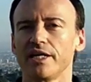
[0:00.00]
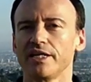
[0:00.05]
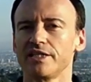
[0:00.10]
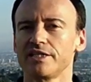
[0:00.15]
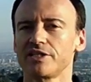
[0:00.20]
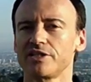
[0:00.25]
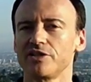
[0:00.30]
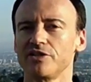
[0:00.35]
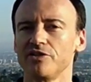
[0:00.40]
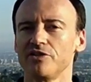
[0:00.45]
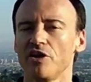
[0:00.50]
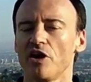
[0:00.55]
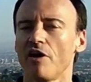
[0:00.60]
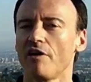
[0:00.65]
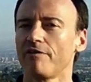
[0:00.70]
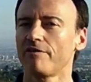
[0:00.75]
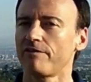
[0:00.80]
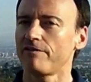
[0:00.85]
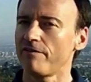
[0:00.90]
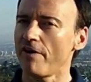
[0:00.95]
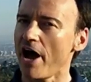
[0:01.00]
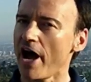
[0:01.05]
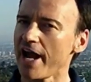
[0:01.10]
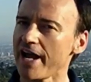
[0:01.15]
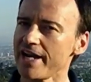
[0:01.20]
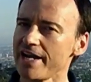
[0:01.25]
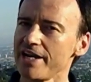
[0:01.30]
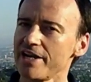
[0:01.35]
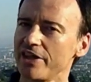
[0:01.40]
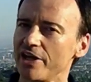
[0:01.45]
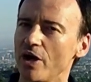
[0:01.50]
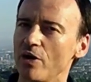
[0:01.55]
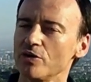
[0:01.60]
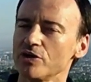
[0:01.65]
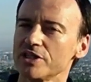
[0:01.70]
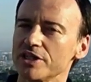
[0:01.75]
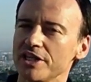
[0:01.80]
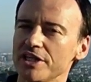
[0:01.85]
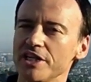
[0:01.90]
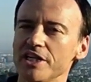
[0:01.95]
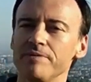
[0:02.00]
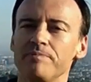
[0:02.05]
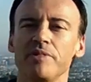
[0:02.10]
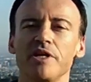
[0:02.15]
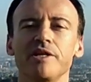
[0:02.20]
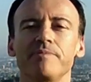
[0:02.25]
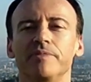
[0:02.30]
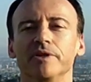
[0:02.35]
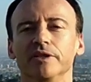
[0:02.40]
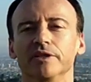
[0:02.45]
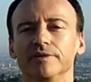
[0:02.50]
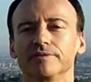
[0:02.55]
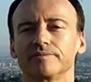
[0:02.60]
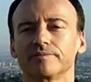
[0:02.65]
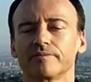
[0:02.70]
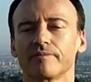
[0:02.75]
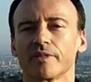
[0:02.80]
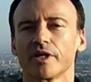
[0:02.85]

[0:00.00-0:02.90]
is to find those key people,